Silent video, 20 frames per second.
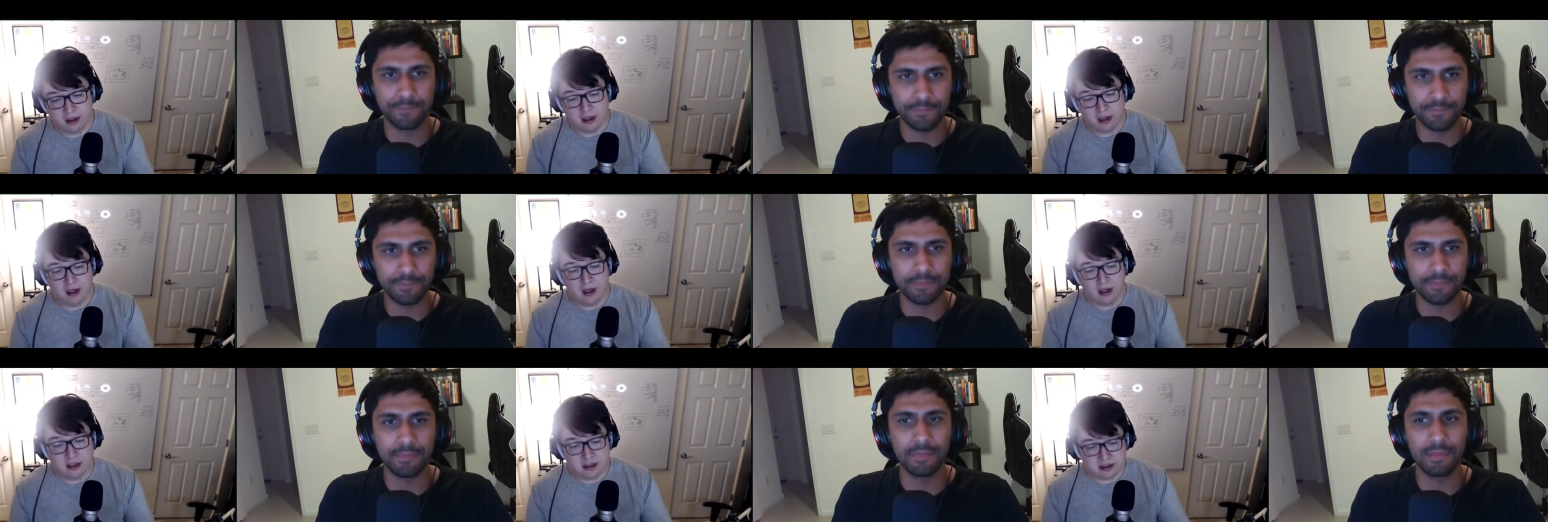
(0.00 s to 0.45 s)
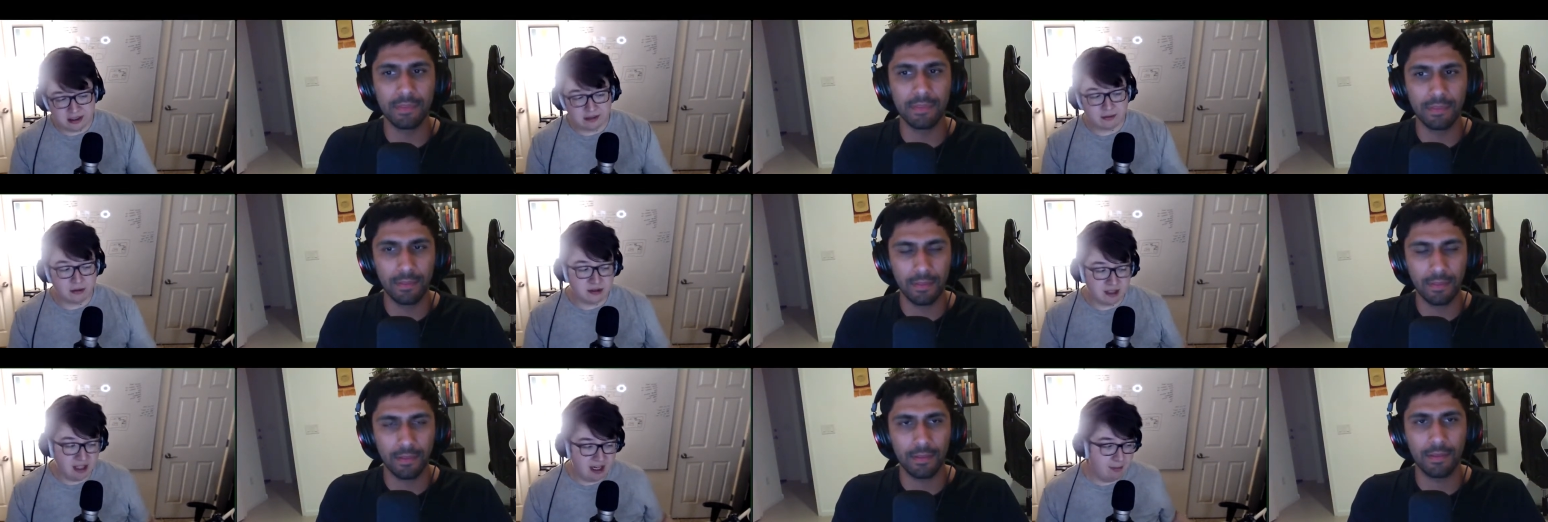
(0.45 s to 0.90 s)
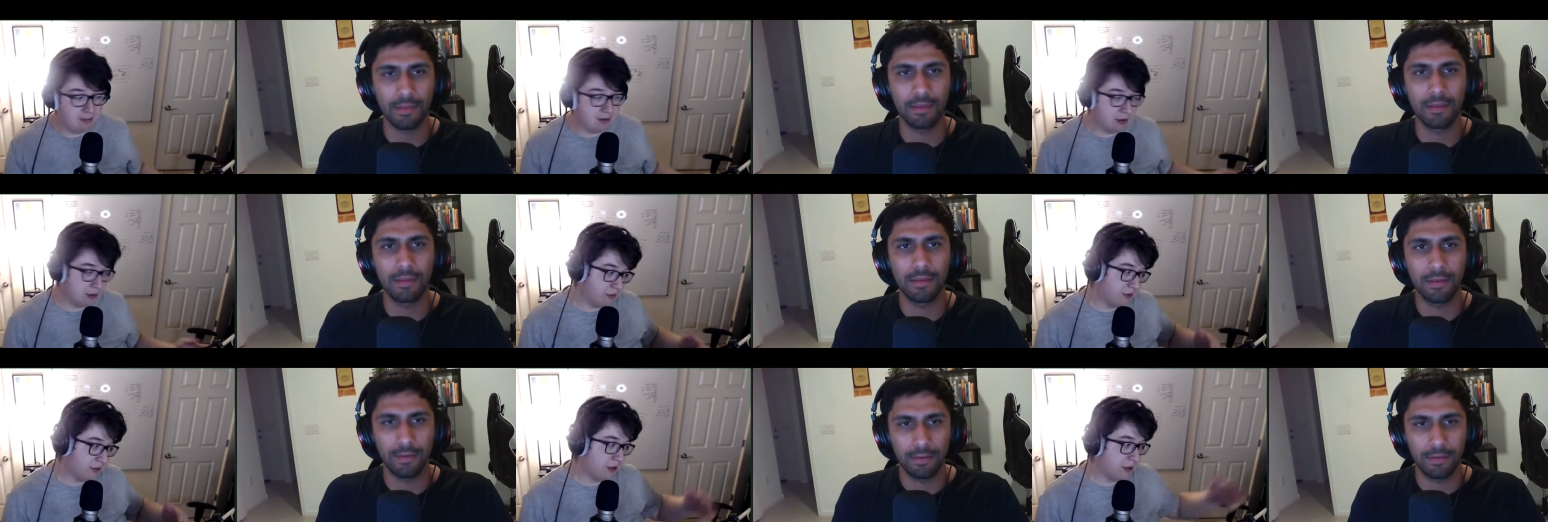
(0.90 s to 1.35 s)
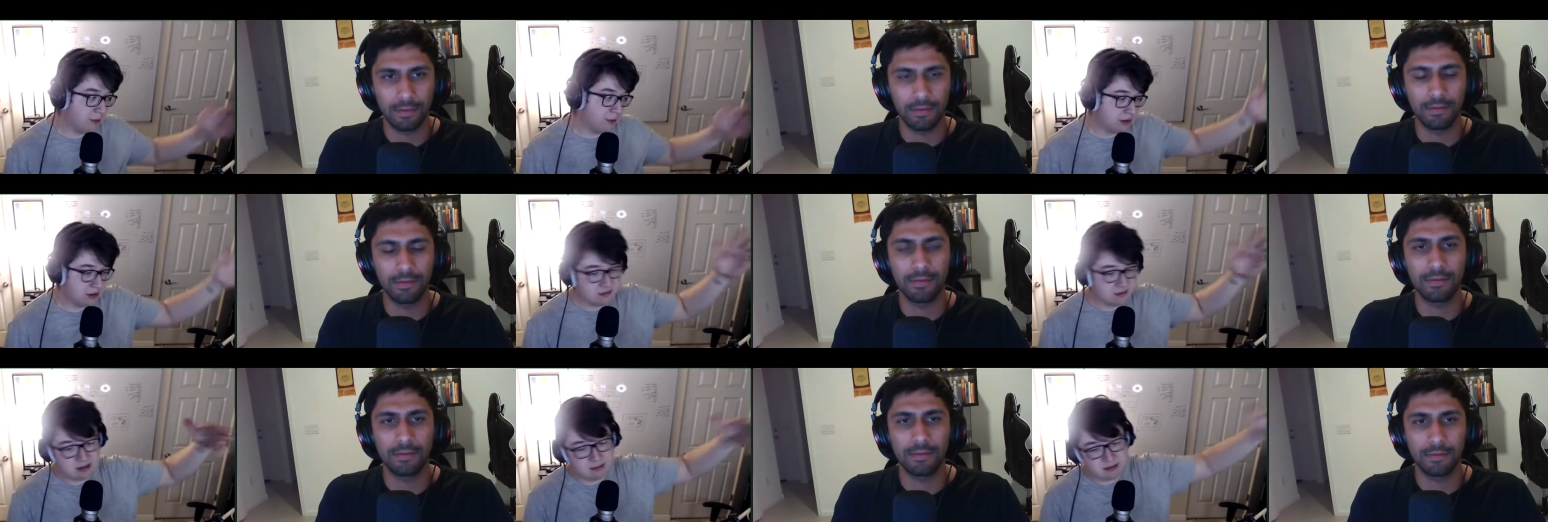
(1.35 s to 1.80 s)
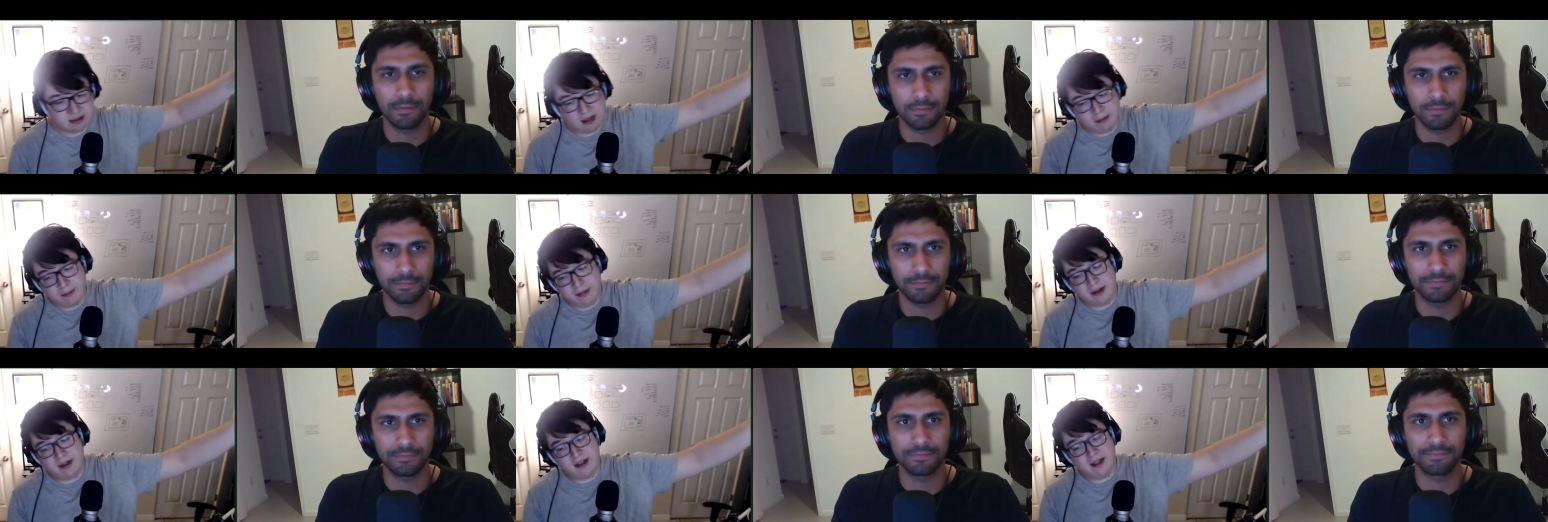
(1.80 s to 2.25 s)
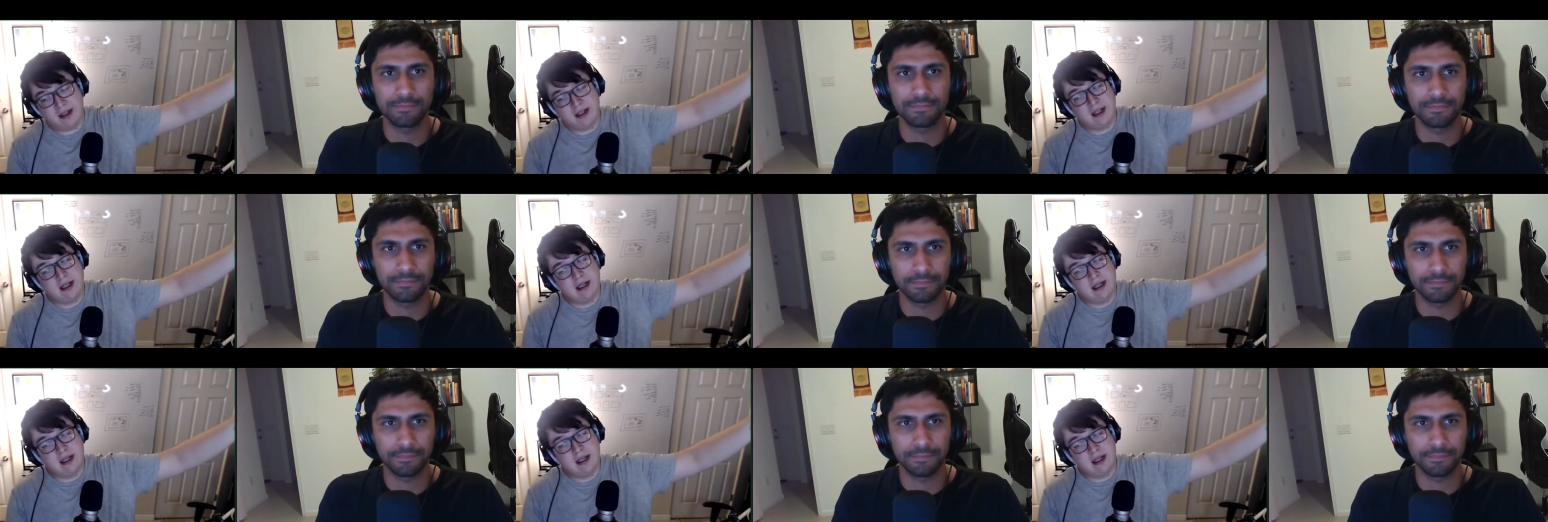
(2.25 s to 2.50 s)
Speaker 1: several times over the course of some time period